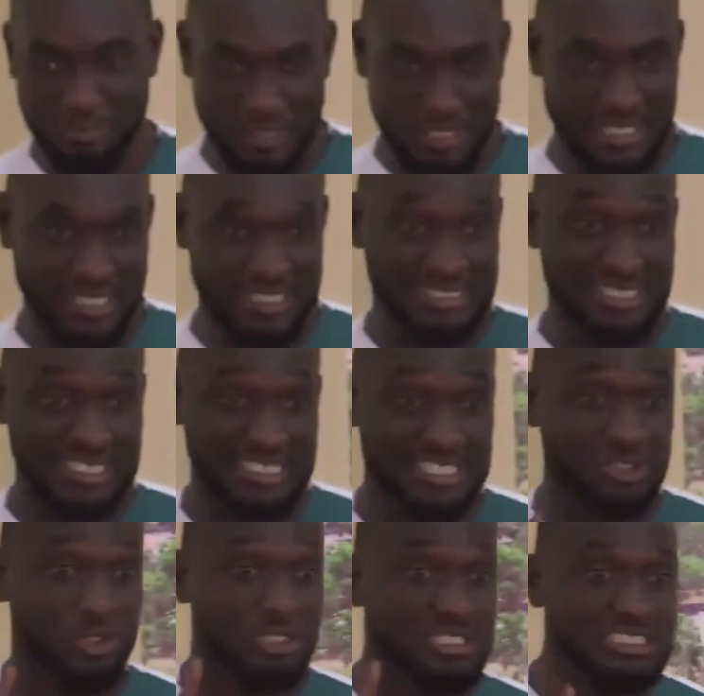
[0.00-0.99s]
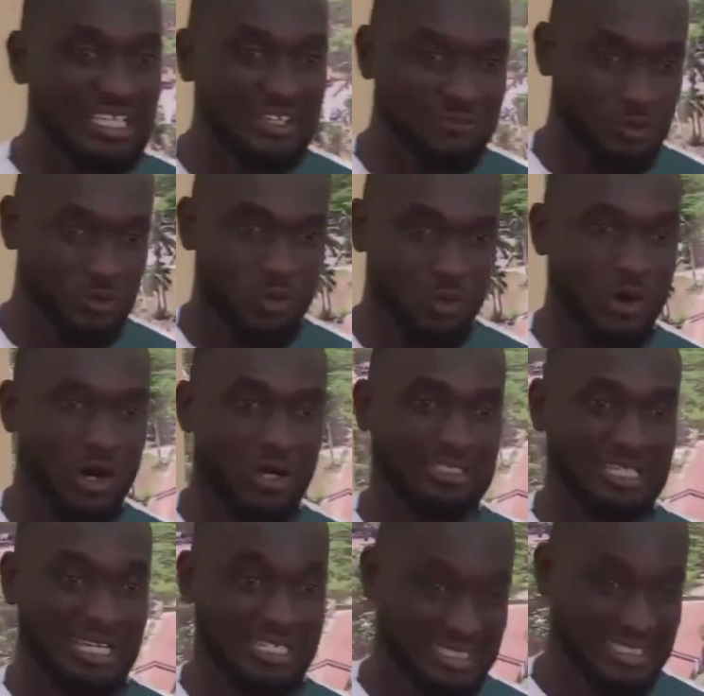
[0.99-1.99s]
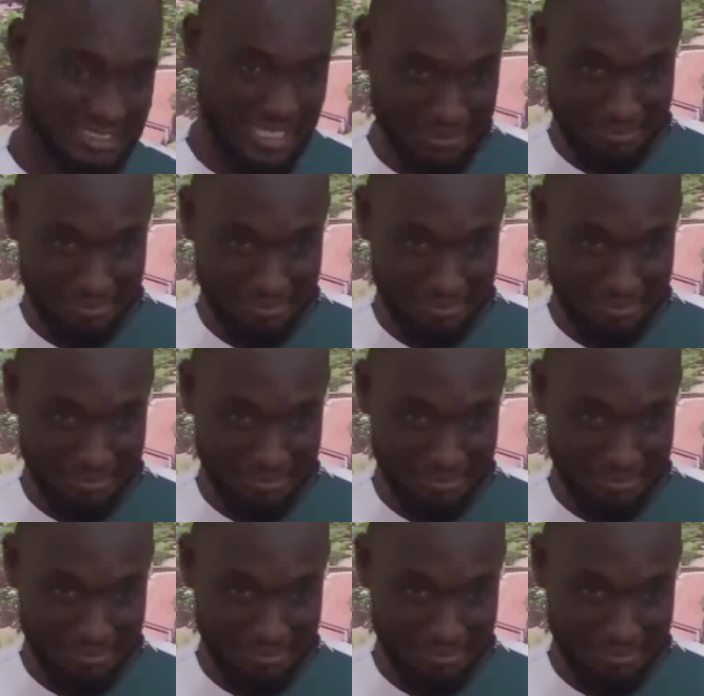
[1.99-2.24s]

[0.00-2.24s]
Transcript: He said, it's not safe to go out at this time.